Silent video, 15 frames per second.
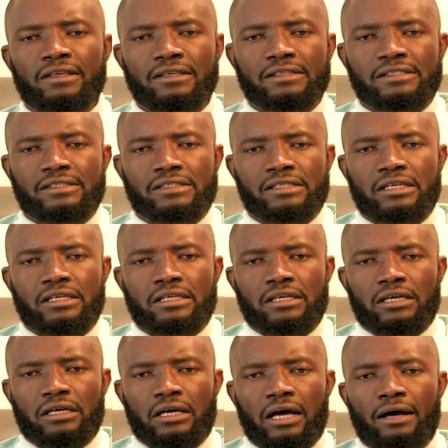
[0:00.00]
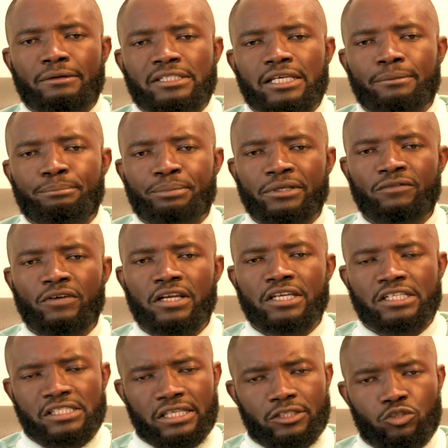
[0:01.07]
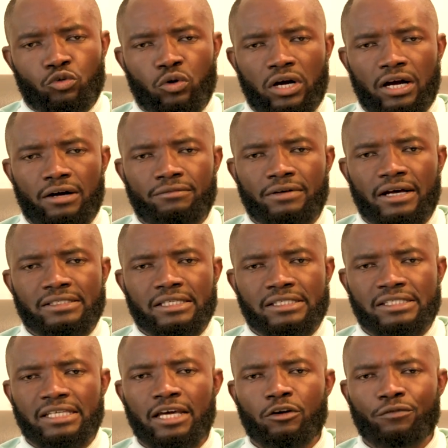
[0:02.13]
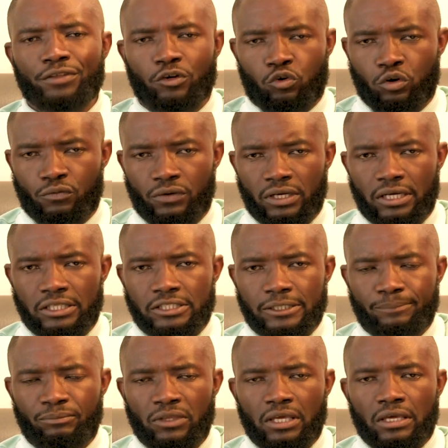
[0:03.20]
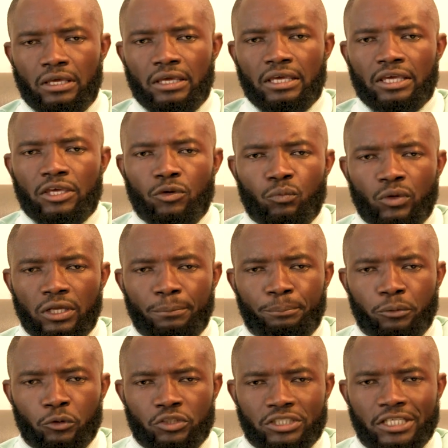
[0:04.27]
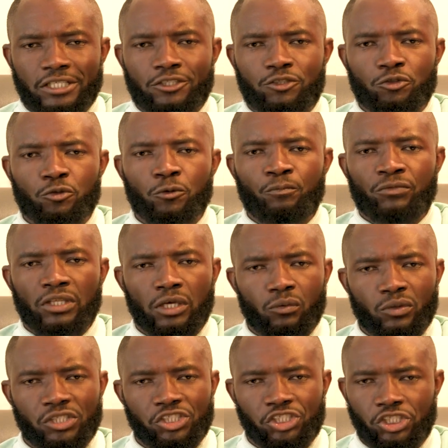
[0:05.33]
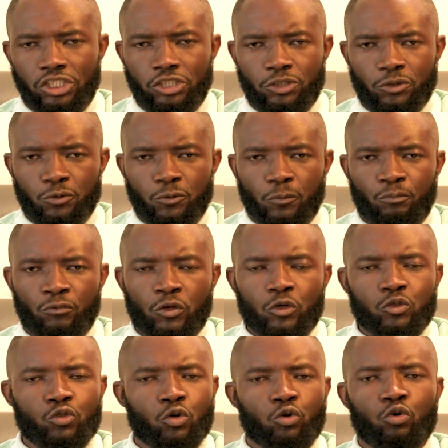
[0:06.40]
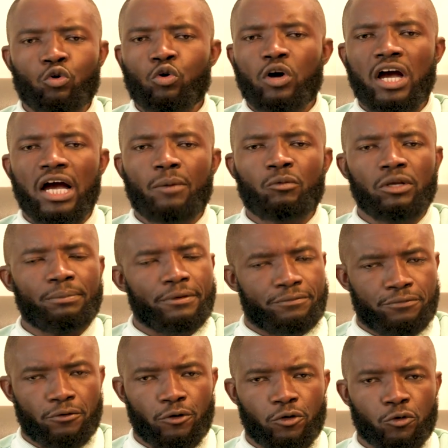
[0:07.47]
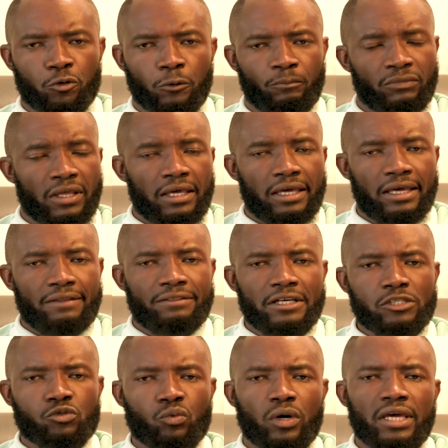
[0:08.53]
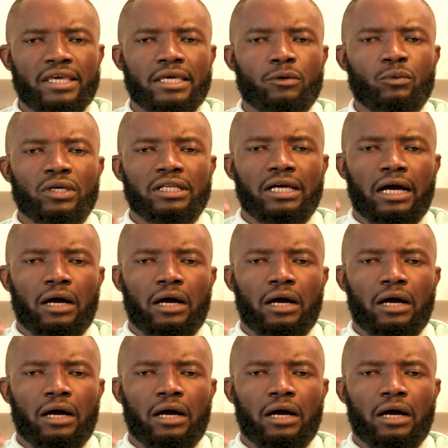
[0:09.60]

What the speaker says: things, some privileges that you have as a son of the covenant. He will protect you, he will shield you, so no harm will befall you. And that's why